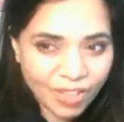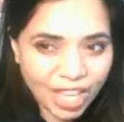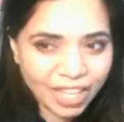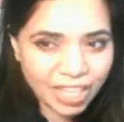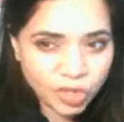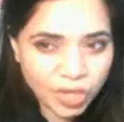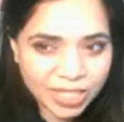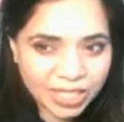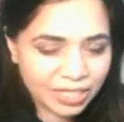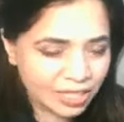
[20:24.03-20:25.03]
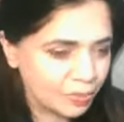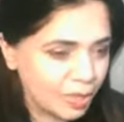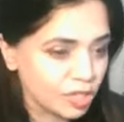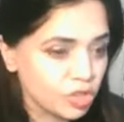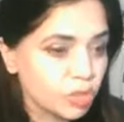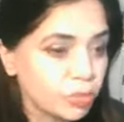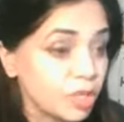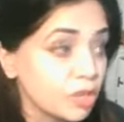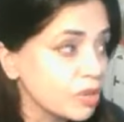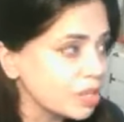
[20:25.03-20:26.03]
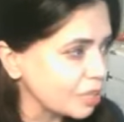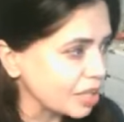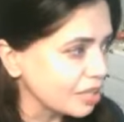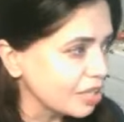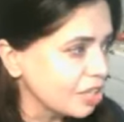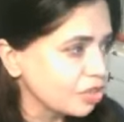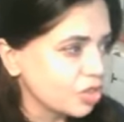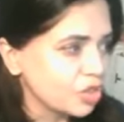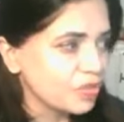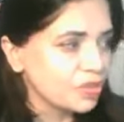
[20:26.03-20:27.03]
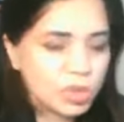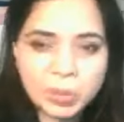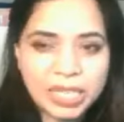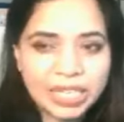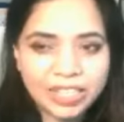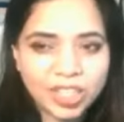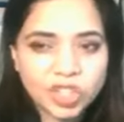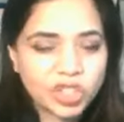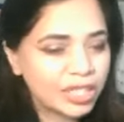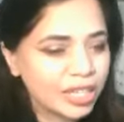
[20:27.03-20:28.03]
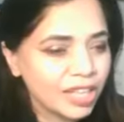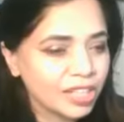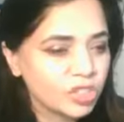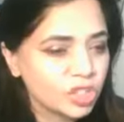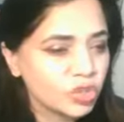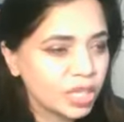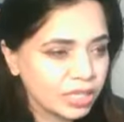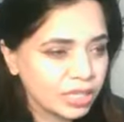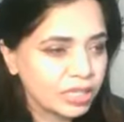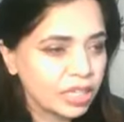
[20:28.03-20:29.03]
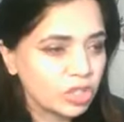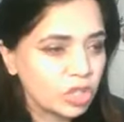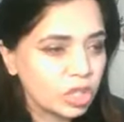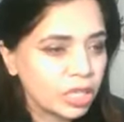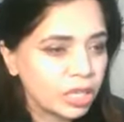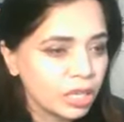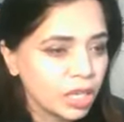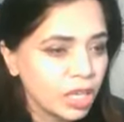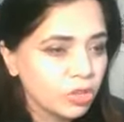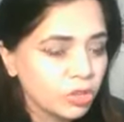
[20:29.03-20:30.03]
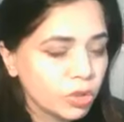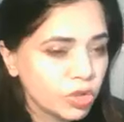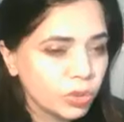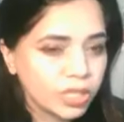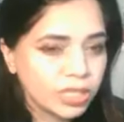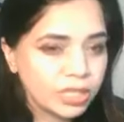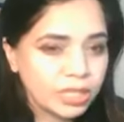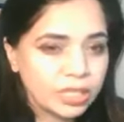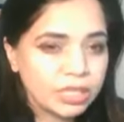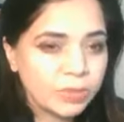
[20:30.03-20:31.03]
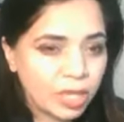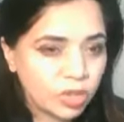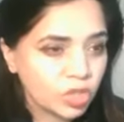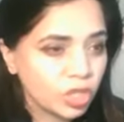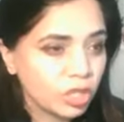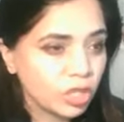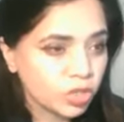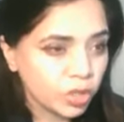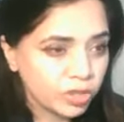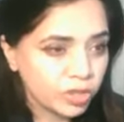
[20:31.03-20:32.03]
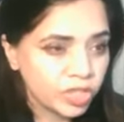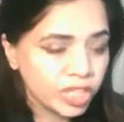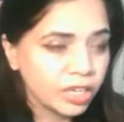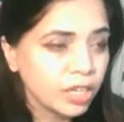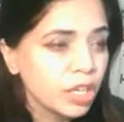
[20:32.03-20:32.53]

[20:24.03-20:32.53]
I didn't translate it to Spanish, so bear with me, those of you who speak English, so that I can just translate that so that those who are listening in Spanish can also understand.